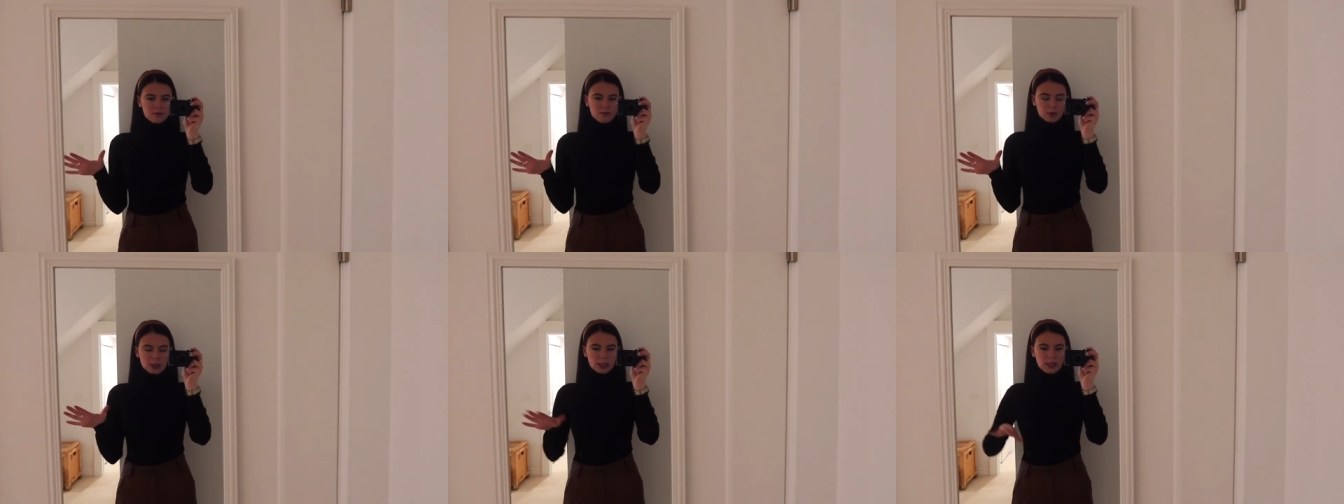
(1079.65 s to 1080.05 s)

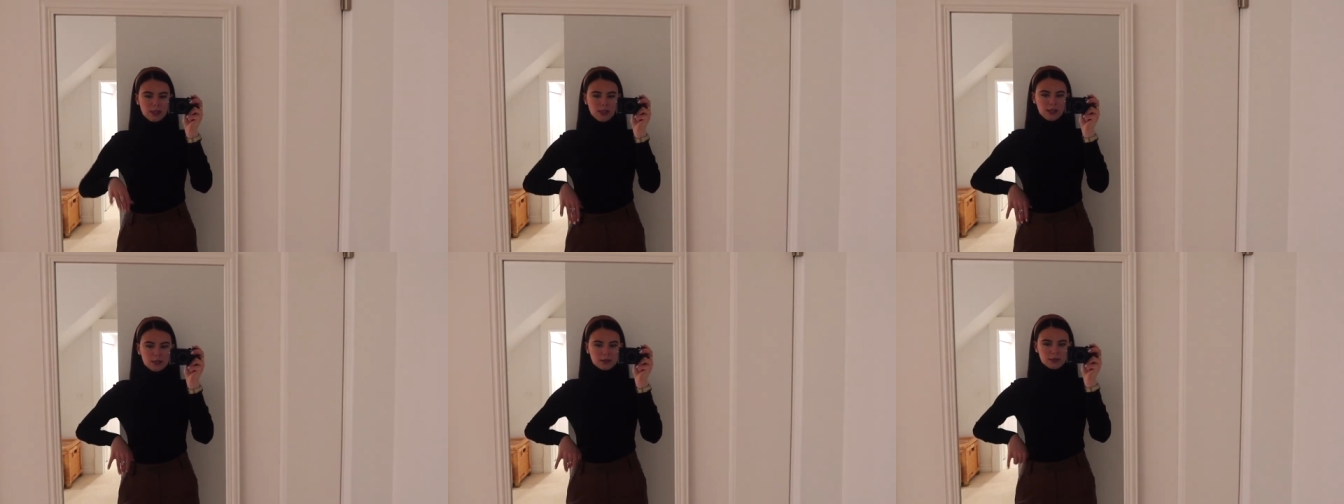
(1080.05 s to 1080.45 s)

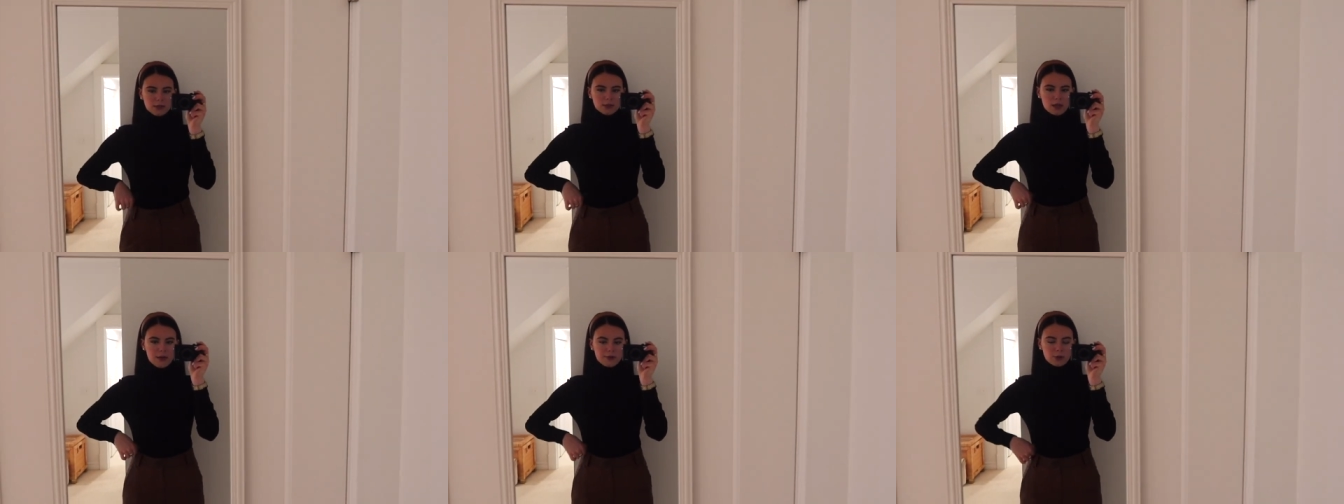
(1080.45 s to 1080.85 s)
Really
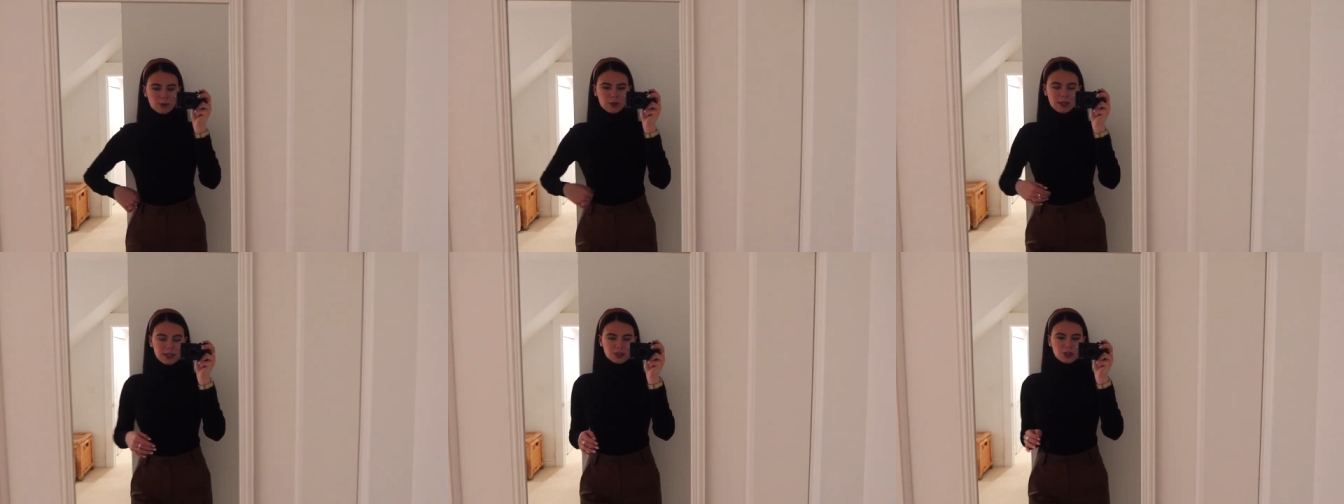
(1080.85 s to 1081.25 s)

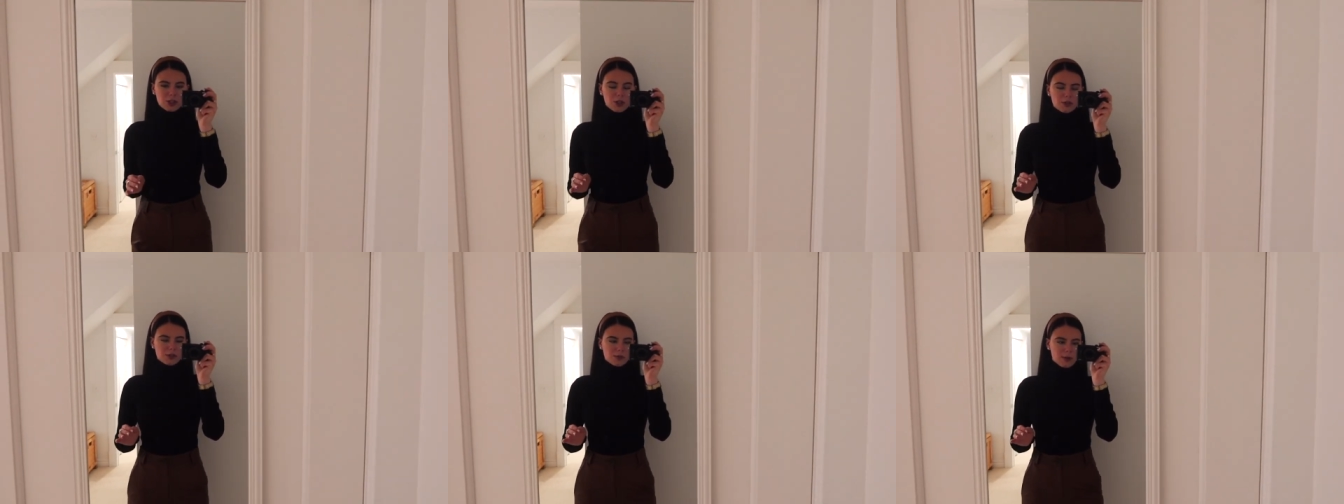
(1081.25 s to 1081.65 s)
comfortable. It
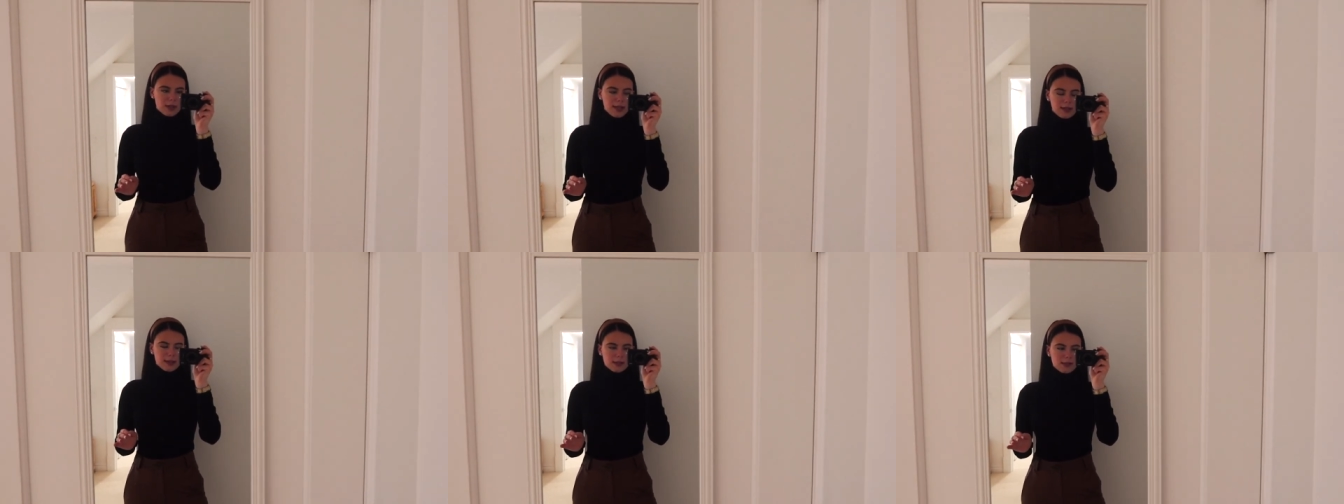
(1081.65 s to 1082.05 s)
actually goes
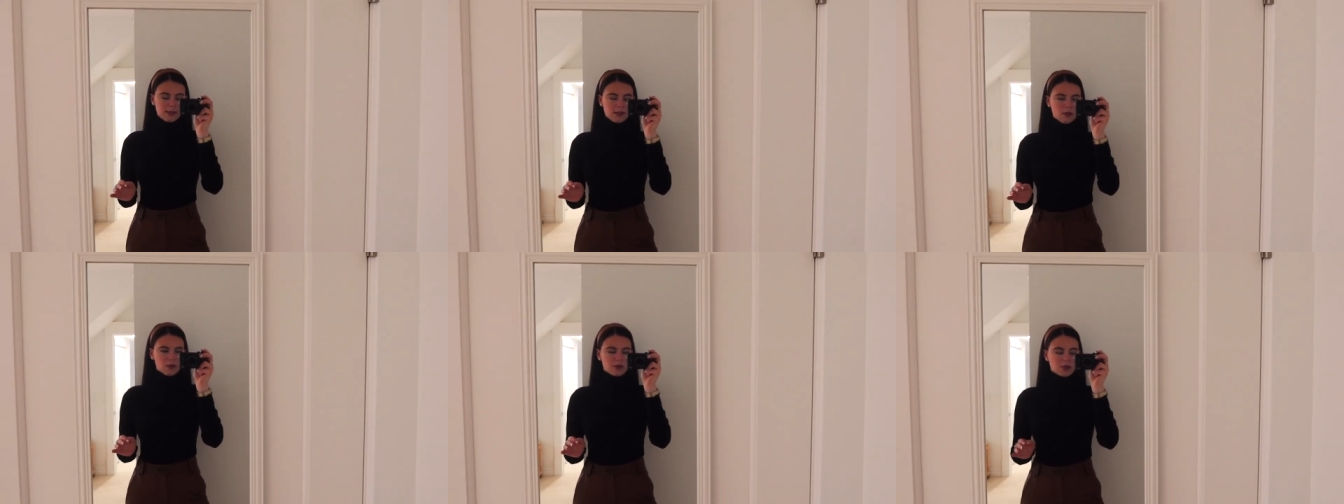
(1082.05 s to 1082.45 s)
with like this
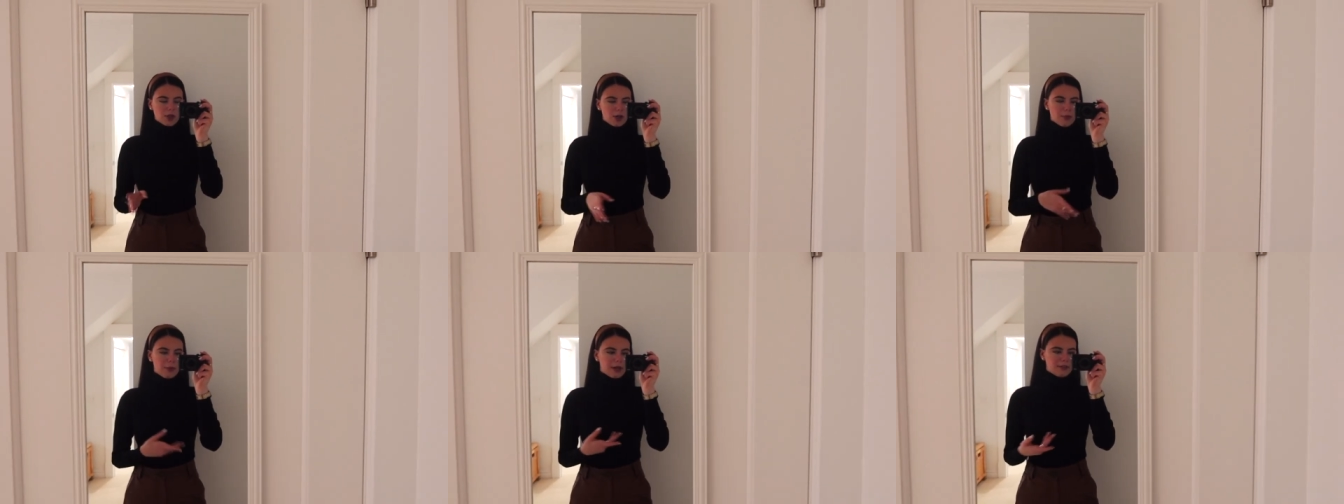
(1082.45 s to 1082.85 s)
silk
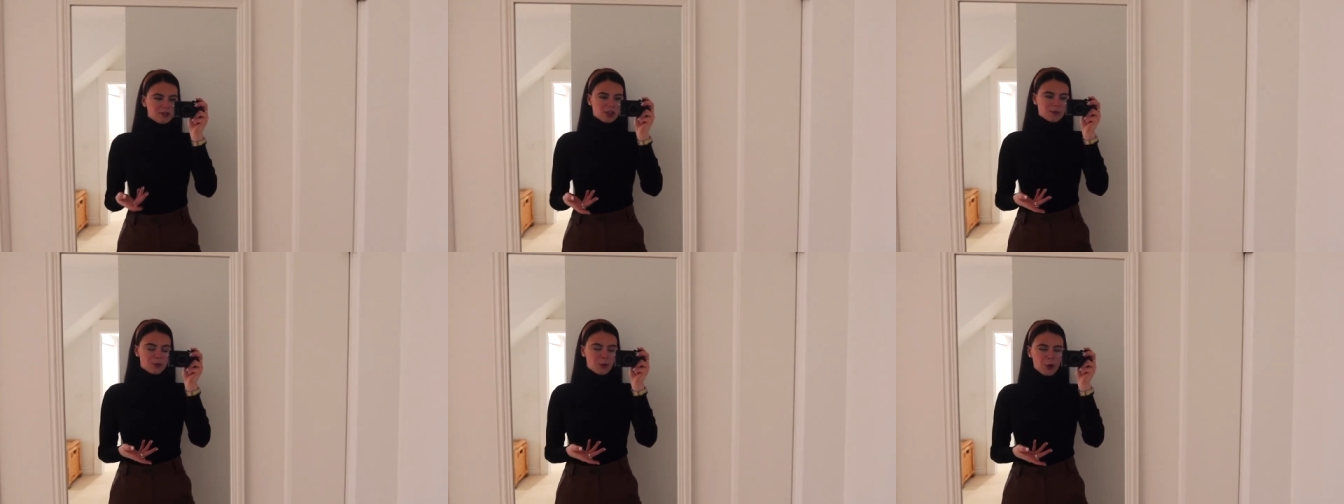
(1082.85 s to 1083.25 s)
skirt, but I've
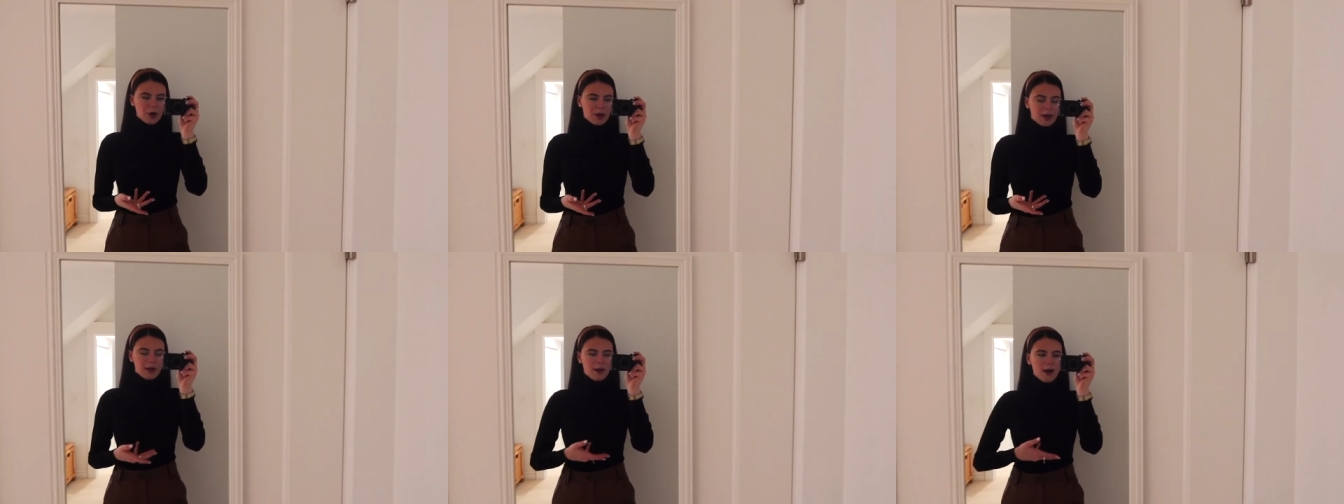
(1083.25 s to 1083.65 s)
just been
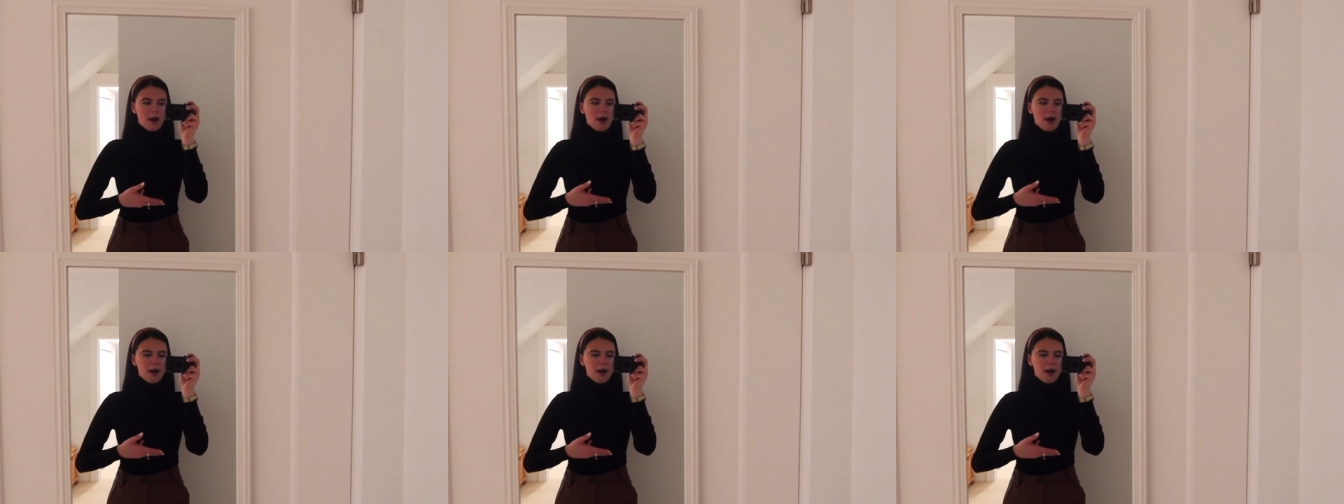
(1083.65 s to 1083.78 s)
wearing it